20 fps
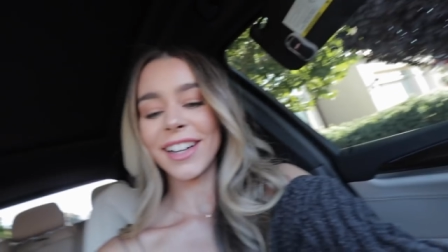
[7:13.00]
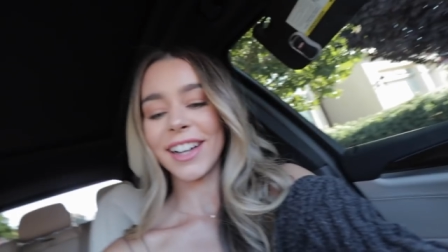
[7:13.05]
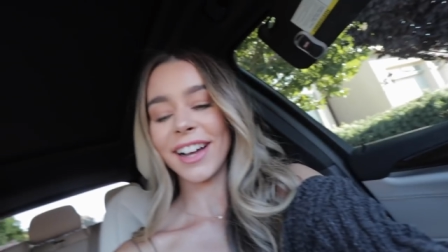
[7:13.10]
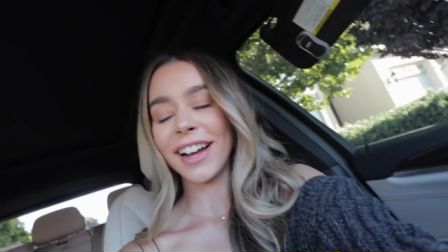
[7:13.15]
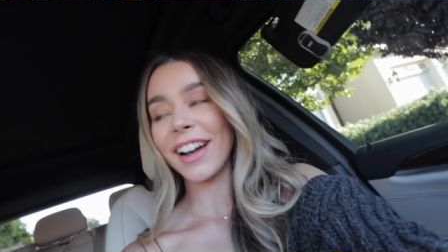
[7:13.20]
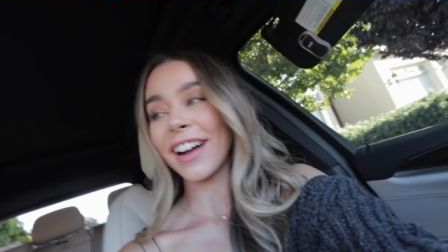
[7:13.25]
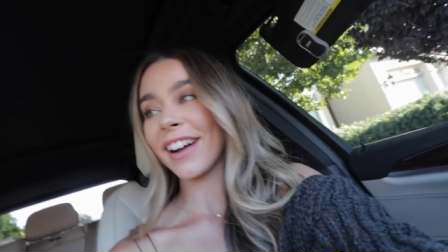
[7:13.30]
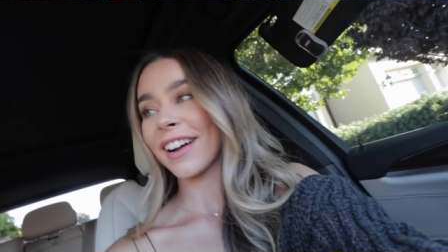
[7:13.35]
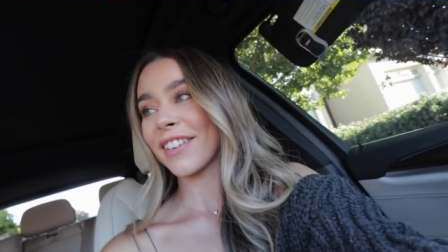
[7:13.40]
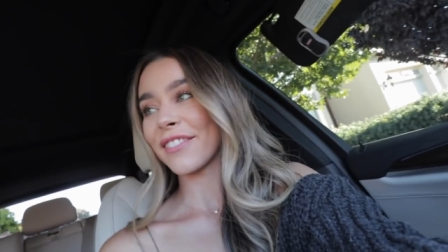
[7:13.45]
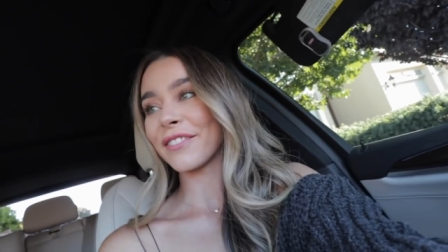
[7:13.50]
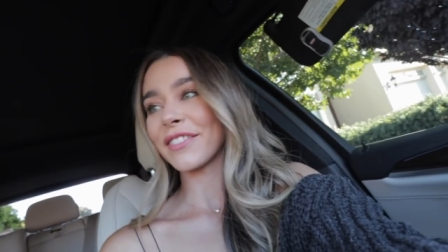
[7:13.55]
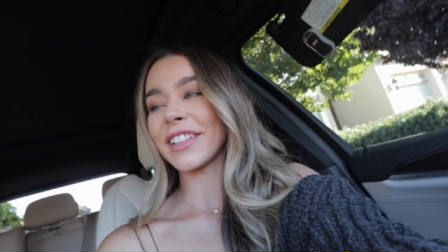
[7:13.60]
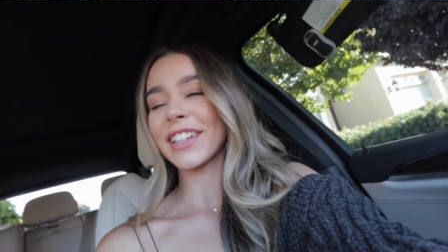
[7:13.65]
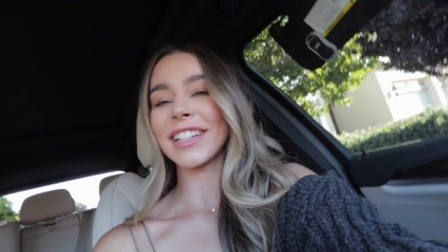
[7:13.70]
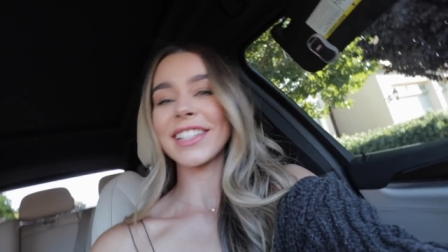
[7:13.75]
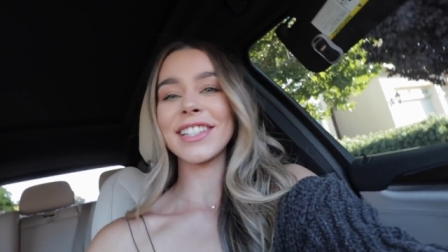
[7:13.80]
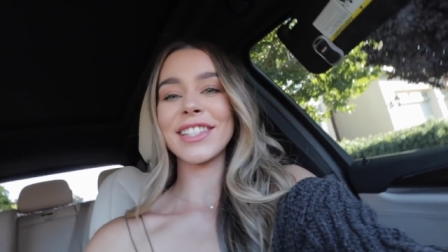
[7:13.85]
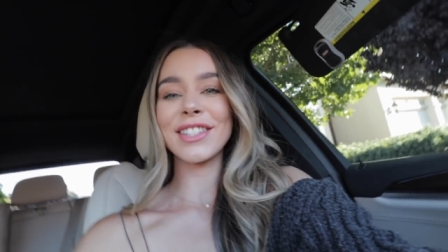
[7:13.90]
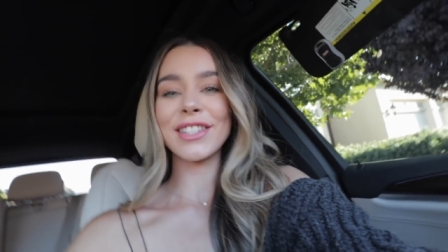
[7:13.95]
Um,
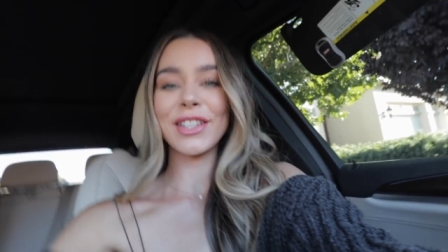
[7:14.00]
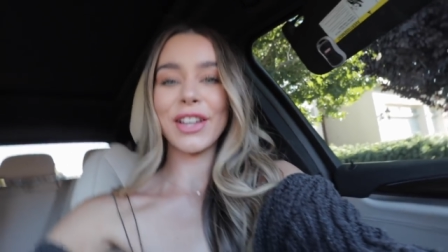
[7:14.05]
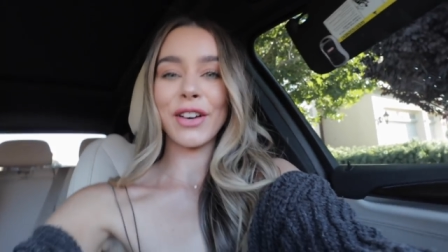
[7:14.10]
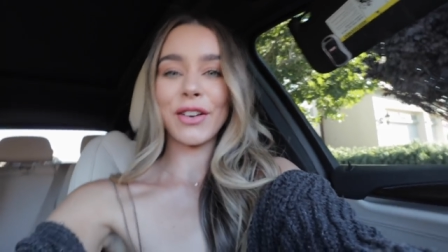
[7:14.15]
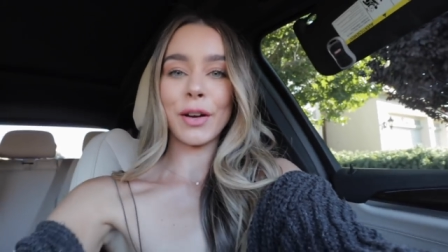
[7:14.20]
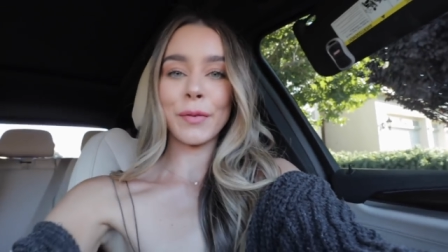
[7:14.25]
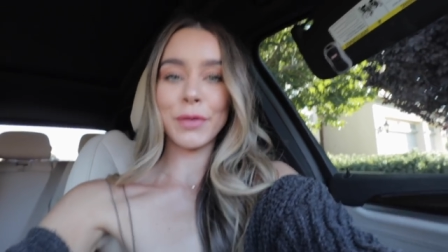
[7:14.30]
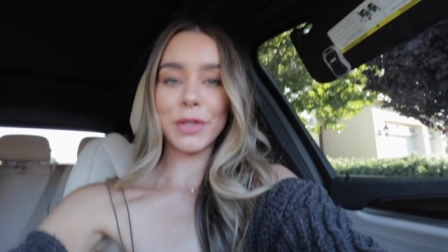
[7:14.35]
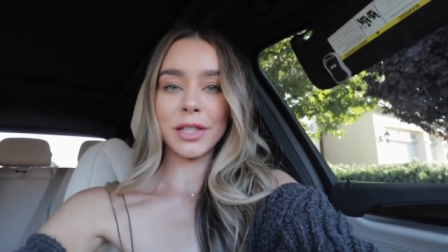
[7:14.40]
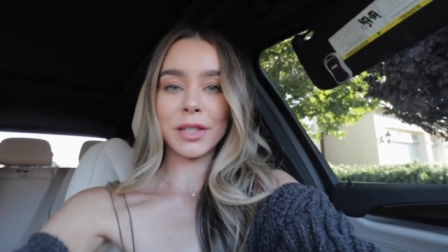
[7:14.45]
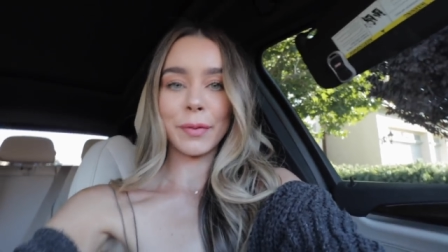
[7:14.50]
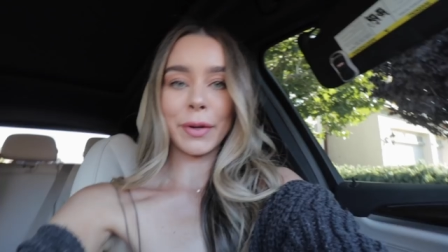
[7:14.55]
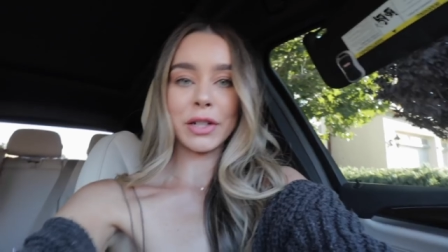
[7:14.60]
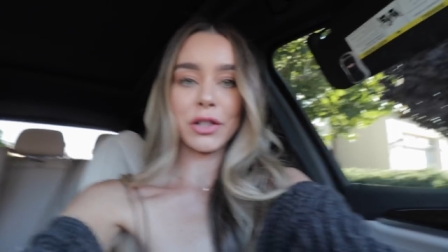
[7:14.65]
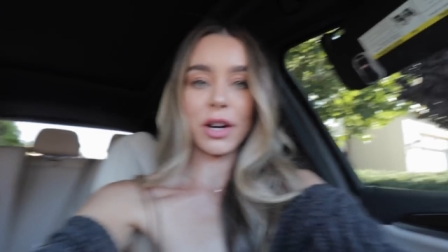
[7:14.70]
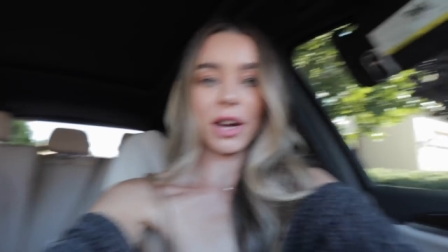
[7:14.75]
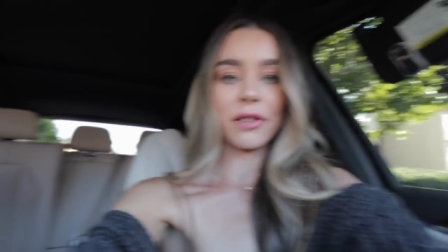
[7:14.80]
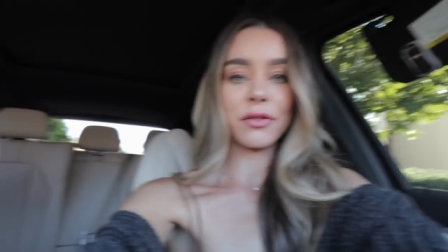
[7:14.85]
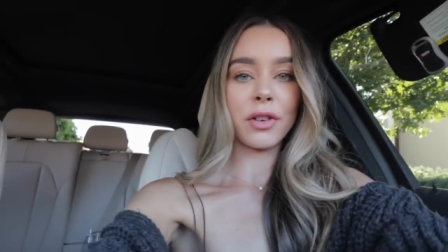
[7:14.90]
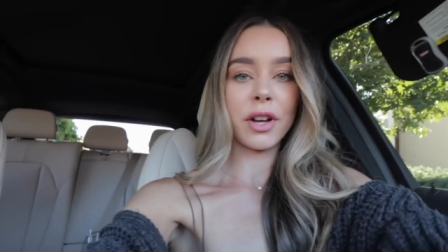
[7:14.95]
so I'm just in my
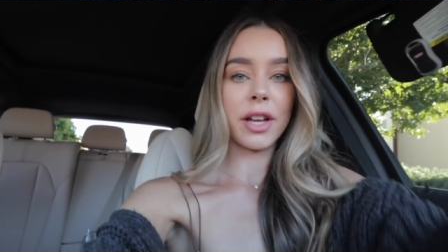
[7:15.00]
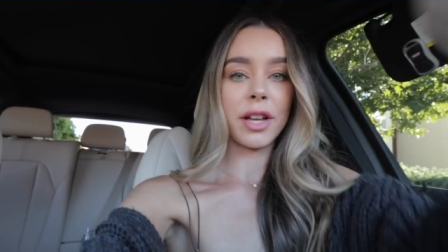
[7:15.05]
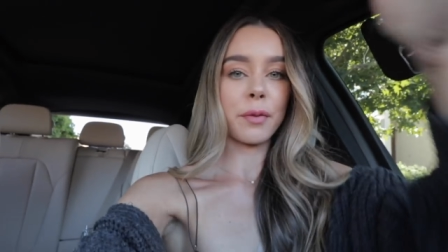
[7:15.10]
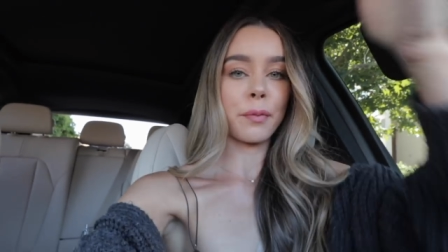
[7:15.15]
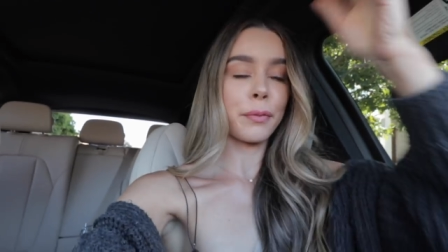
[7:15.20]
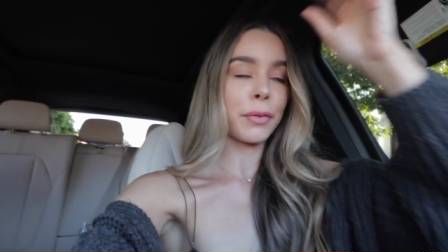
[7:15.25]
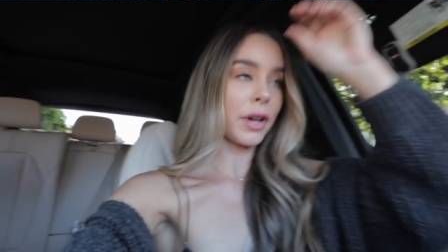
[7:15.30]
driveway,